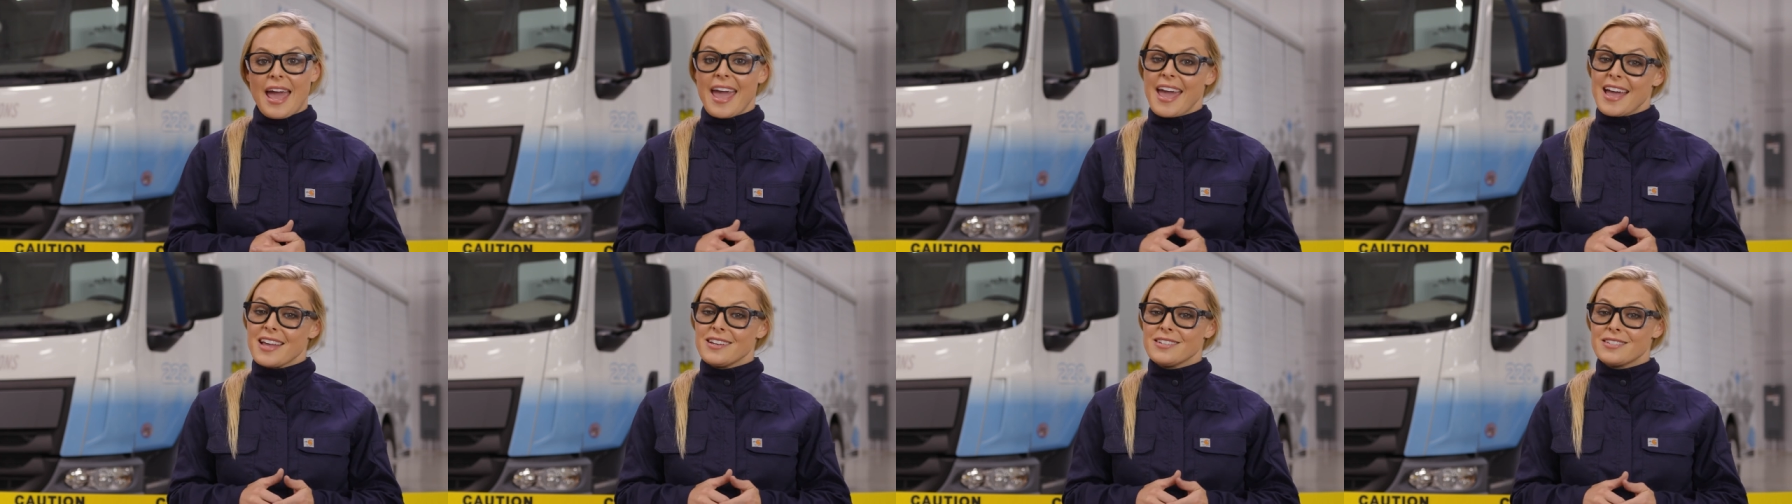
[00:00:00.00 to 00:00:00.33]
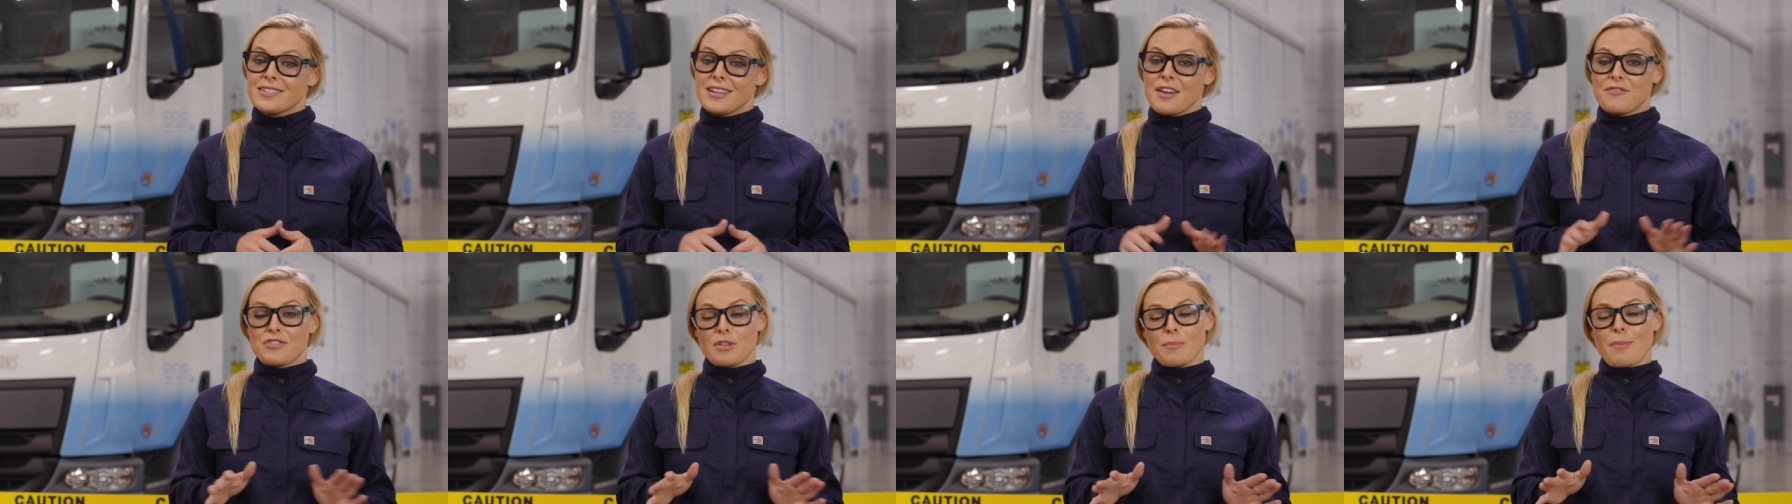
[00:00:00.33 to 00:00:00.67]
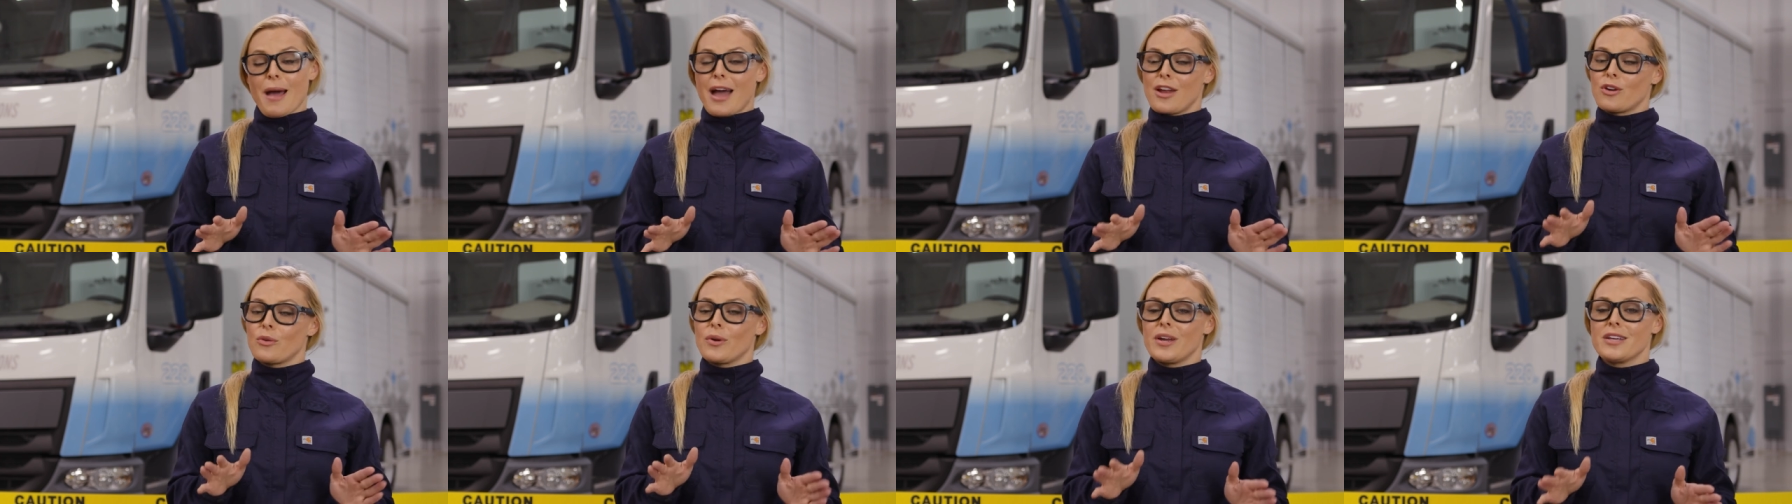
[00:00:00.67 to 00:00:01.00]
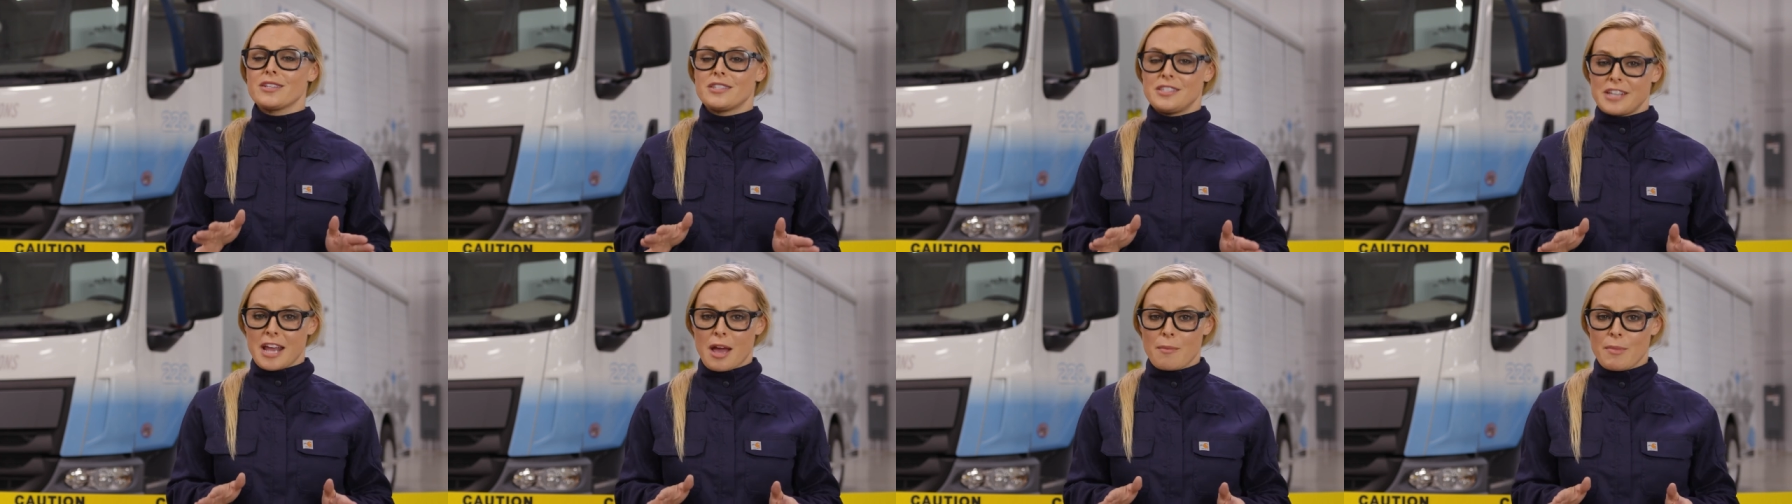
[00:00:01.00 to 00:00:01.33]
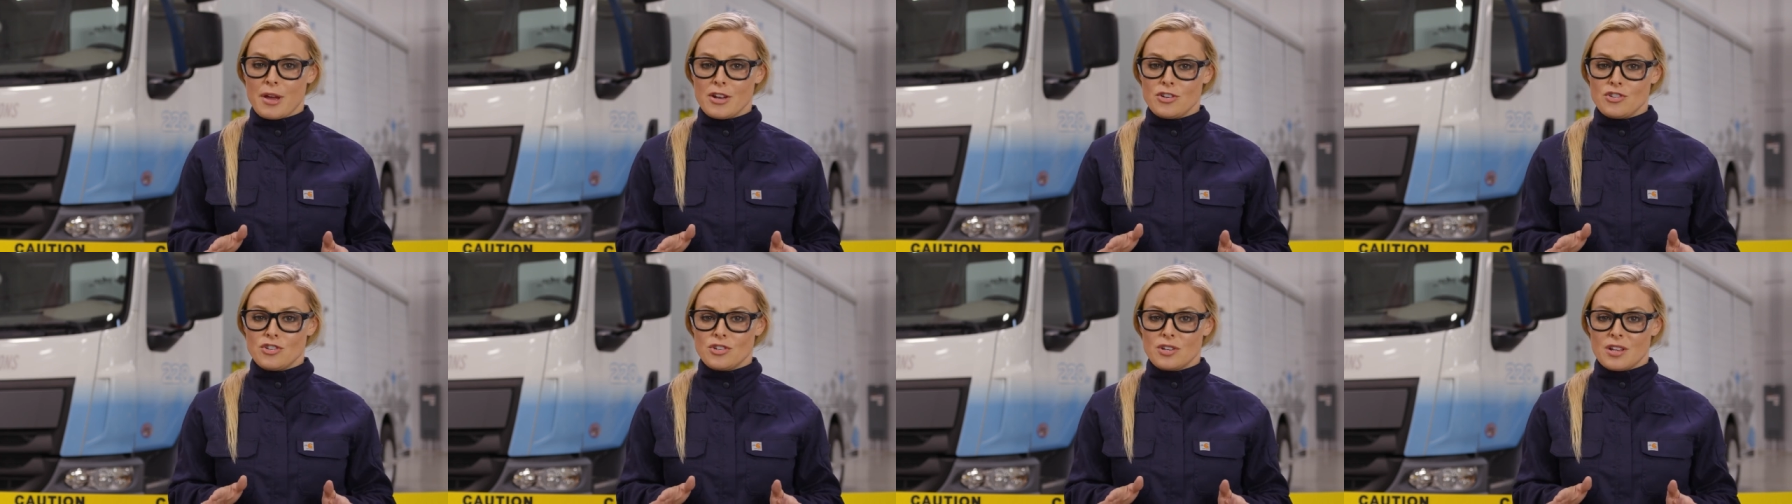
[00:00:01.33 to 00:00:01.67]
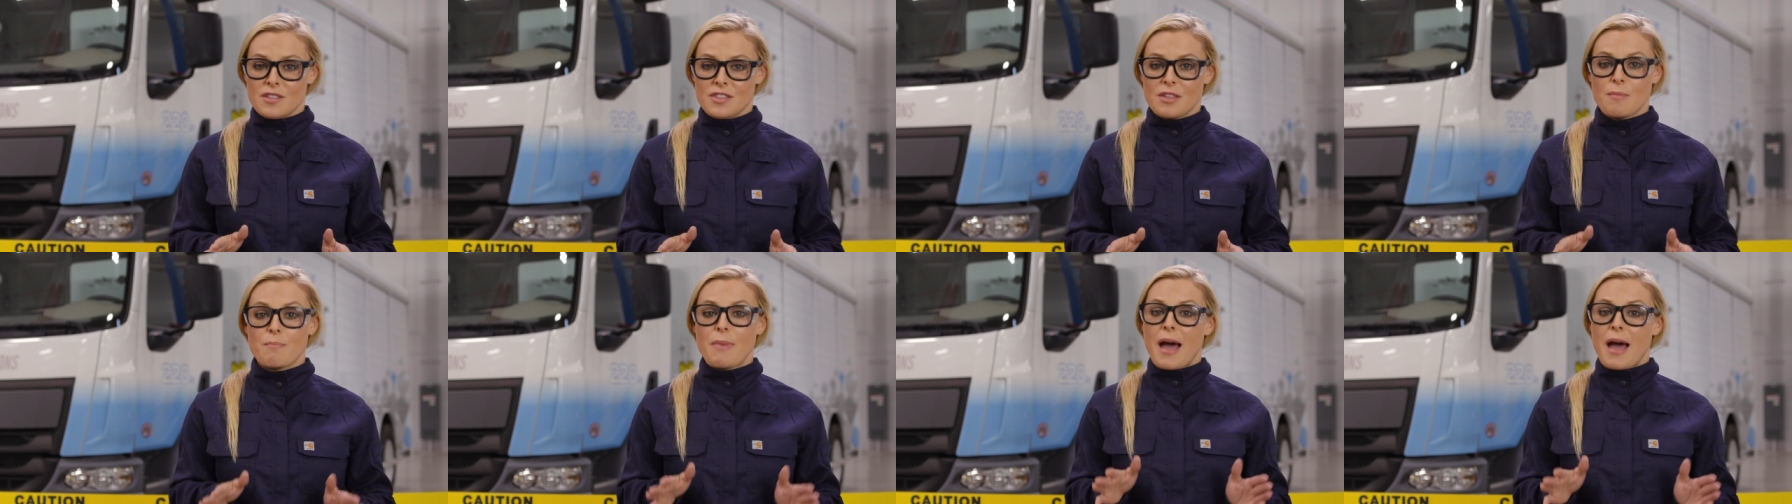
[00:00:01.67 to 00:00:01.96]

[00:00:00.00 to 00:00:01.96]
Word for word: And if the battery is damaged,